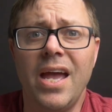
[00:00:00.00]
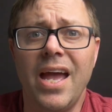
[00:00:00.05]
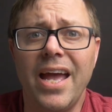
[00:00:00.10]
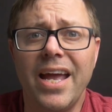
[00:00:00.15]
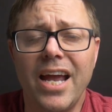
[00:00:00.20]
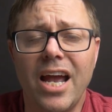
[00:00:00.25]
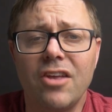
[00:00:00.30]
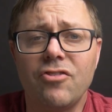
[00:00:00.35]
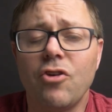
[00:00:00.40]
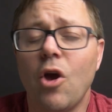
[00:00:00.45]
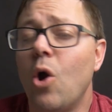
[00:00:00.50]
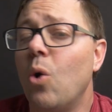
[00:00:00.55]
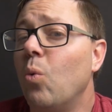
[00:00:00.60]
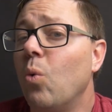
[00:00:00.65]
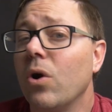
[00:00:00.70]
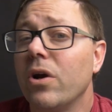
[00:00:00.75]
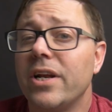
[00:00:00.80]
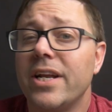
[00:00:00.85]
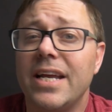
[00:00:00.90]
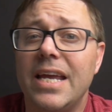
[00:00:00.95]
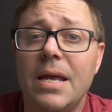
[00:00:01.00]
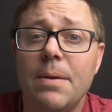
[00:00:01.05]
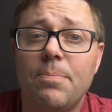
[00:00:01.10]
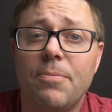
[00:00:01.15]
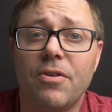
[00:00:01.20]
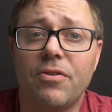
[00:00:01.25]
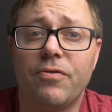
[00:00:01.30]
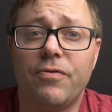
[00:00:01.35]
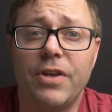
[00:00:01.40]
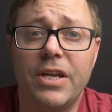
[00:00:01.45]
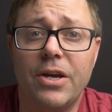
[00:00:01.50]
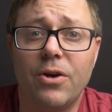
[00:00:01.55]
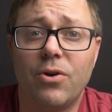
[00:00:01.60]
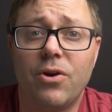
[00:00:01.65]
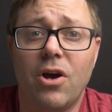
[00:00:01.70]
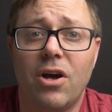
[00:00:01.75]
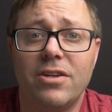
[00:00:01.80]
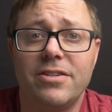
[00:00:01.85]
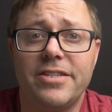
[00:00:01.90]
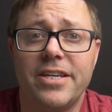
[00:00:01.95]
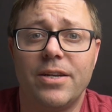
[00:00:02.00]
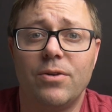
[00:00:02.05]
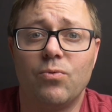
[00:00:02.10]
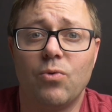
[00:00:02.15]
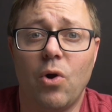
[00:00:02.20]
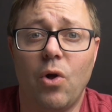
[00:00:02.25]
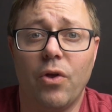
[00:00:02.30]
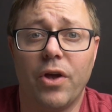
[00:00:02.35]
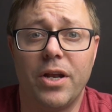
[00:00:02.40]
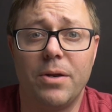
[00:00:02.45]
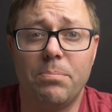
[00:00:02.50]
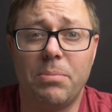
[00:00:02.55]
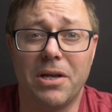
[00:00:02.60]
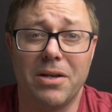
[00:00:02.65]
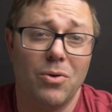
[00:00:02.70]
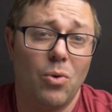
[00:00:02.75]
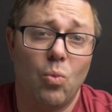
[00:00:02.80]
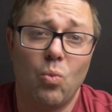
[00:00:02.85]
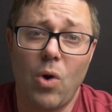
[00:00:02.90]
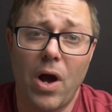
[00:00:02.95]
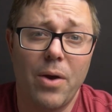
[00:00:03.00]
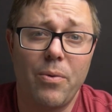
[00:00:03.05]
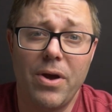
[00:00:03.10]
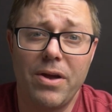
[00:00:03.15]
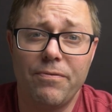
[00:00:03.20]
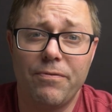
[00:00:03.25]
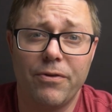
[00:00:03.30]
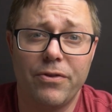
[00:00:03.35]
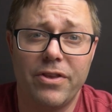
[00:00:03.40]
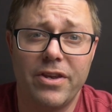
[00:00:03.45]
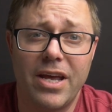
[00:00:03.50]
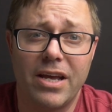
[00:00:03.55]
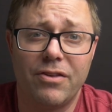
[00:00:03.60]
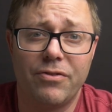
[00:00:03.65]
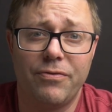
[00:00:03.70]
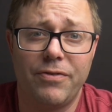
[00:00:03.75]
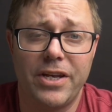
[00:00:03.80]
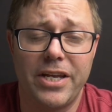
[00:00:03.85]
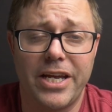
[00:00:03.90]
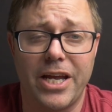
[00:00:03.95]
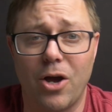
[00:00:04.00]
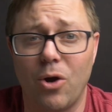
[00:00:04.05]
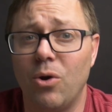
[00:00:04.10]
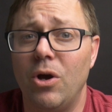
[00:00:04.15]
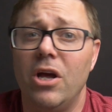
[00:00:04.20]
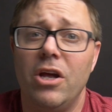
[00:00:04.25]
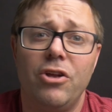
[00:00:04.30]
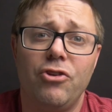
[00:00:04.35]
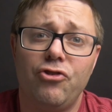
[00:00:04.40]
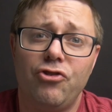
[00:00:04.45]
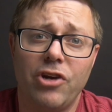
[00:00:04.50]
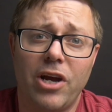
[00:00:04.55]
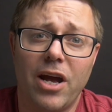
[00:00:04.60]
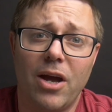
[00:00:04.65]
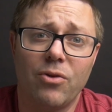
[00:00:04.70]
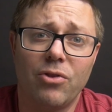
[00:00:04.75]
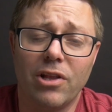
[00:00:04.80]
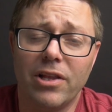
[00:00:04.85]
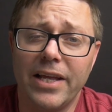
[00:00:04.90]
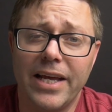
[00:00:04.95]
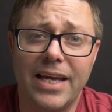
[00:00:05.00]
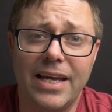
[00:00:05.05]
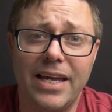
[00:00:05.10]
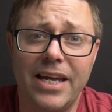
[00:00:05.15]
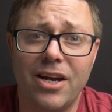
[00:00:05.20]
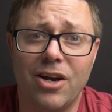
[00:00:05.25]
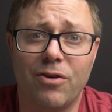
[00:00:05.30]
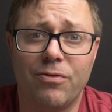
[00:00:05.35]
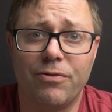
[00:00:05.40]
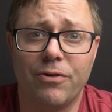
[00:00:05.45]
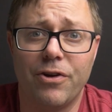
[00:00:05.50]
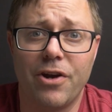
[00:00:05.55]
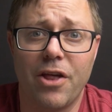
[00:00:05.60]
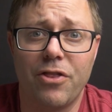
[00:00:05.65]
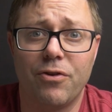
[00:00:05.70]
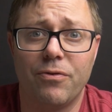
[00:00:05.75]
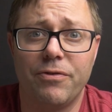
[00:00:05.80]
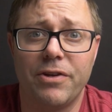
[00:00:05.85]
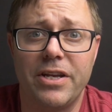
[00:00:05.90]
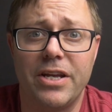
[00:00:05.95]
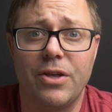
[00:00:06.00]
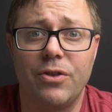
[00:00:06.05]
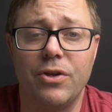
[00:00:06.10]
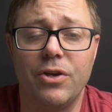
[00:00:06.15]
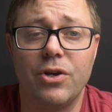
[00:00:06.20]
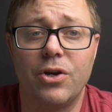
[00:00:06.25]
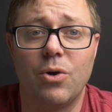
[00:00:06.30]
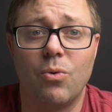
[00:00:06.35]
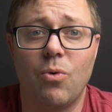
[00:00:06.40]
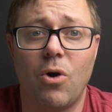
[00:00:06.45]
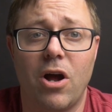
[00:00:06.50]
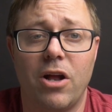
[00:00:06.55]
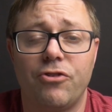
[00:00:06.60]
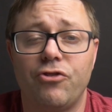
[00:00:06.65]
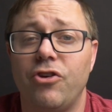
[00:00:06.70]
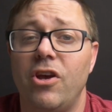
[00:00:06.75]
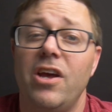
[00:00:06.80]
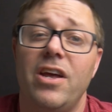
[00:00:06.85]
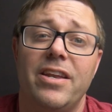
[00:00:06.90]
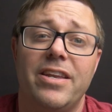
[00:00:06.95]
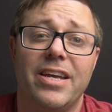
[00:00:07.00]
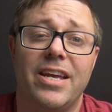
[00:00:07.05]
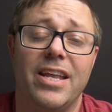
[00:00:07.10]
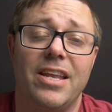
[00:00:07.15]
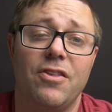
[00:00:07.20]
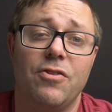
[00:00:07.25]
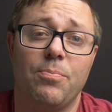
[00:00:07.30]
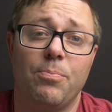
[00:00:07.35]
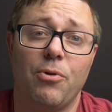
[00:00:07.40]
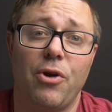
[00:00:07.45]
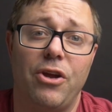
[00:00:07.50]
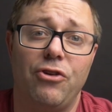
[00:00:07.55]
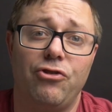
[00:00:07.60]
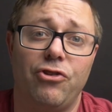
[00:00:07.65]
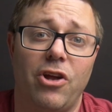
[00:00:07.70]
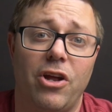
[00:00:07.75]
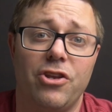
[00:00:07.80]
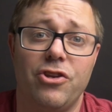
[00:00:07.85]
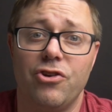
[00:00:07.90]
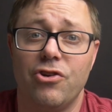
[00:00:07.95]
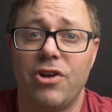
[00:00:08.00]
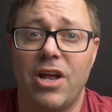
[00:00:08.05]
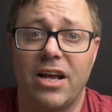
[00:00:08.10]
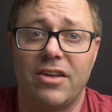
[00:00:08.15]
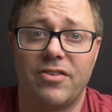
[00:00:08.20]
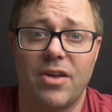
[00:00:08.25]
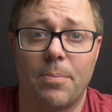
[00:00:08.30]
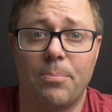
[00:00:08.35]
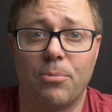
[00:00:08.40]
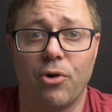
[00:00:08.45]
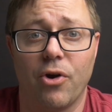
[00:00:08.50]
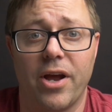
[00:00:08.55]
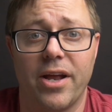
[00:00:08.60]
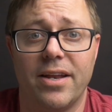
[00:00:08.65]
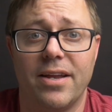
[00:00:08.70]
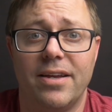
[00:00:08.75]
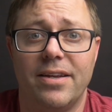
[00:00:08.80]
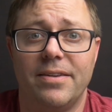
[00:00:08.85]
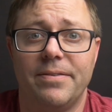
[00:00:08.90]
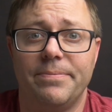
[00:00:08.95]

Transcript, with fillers: Hey guys, we're gonna keep this video content rolling, but why wait for the next video? Check out the link here for another video that you can watch to get inspiration on your next upgrade.